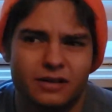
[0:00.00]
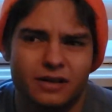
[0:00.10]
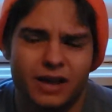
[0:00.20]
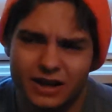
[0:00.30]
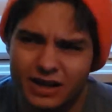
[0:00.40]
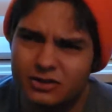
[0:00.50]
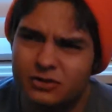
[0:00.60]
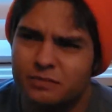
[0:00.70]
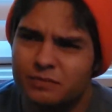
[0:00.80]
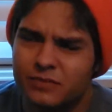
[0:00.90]
I can
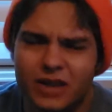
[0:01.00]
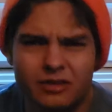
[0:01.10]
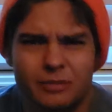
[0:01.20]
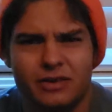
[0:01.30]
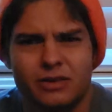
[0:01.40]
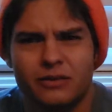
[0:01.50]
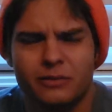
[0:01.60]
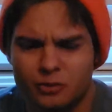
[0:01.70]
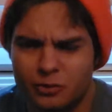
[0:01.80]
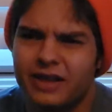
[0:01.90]
actually think to myself. I'm
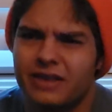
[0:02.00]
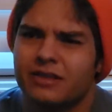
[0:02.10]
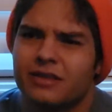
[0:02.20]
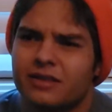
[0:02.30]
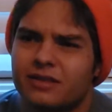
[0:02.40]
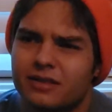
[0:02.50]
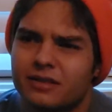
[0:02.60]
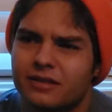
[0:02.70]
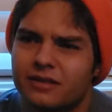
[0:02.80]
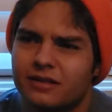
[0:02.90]
just realizing this.
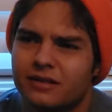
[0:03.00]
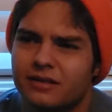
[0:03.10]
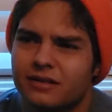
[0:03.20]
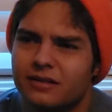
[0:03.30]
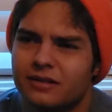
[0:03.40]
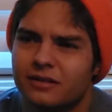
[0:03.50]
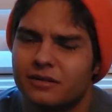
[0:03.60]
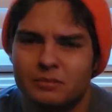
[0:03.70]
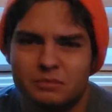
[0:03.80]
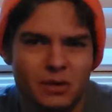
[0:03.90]

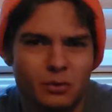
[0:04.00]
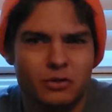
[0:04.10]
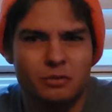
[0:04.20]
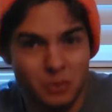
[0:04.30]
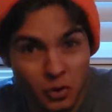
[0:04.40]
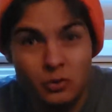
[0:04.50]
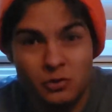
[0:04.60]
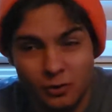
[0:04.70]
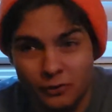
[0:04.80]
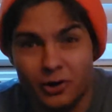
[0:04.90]
Being with you
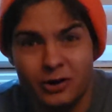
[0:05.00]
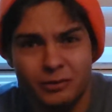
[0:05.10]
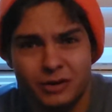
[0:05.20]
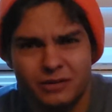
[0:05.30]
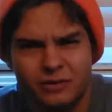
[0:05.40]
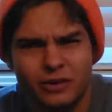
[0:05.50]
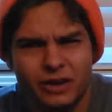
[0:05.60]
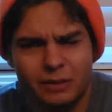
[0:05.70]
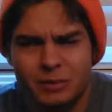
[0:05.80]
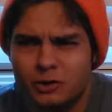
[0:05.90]
so far, I feel
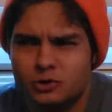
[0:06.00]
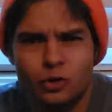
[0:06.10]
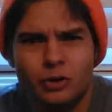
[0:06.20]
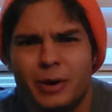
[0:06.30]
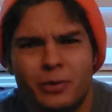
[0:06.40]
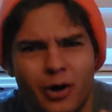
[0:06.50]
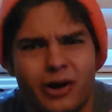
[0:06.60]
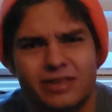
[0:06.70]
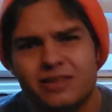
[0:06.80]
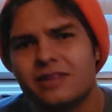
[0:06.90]
like I'm in control of my own
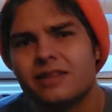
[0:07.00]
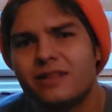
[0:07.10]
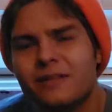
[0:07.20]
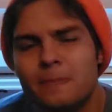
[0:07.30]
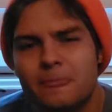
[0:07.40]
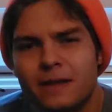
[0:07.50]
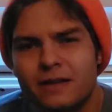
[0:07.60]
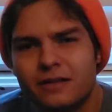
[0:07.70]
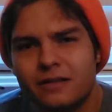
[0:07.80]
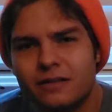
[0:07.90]
thoughts.
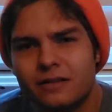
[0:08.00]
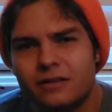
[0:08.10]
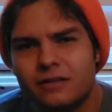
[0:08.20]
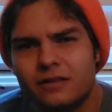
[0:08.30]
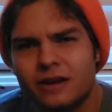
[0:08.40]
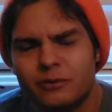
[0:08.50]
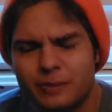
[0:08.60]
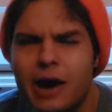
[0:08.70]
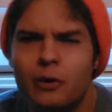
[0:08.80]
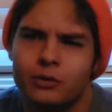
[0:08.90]
It's kind of
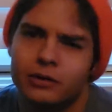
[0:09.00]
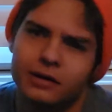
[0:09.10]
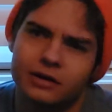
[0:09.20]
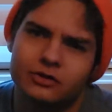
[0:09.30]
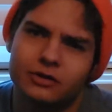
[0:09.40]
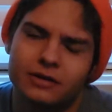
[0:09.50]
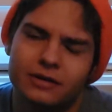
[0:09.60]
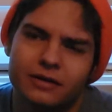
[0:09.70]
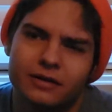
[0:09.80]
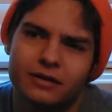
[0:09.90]
empowering, actually.
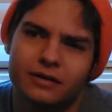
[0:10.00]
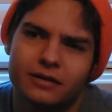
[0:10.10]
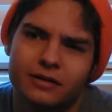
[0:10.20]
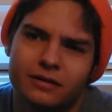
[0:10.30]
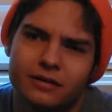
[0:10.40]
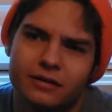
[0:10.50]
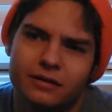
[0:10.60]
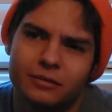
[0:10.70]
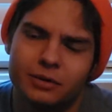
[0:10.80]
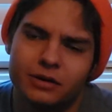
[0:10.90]

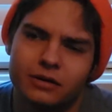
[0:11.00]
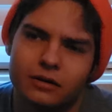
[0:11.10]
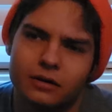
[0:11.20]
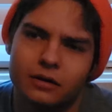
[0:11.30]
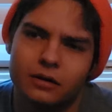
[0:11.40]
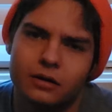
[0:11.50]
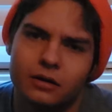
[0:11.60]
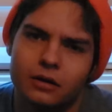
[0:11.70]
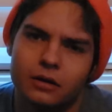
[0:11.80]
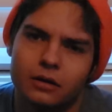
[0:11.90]
But
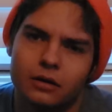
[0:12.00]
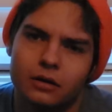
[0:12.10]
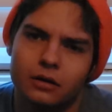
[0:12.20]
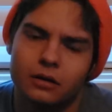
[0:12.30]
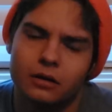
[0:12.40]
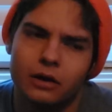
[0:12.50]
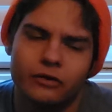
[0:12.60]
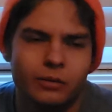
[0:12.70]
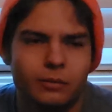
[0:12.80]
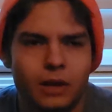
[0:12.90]

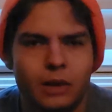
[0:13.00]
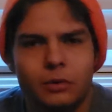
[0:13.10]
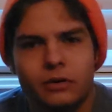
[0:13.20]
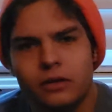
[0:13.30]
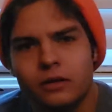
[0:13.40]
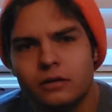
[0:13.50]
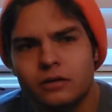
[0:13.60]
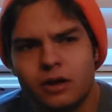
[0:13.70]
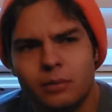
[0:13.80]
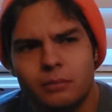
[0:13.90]
if I'm able to think,
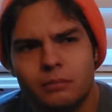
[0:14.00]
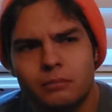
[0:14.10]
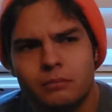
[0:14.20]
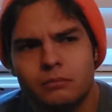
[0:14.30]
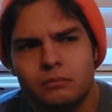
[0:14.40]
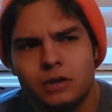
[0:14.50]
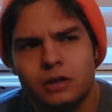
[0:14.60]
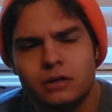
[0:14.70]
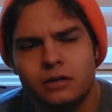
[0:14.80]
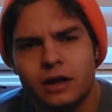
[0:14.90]
does that
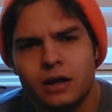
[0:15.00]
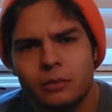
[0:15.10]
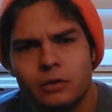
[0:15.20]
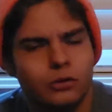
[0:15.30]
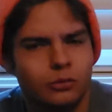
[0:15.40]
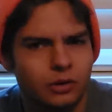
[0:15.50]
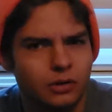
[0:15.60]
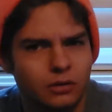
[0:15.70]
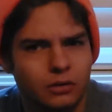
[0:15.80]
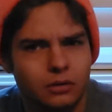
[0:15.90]
mean that I'm a little real?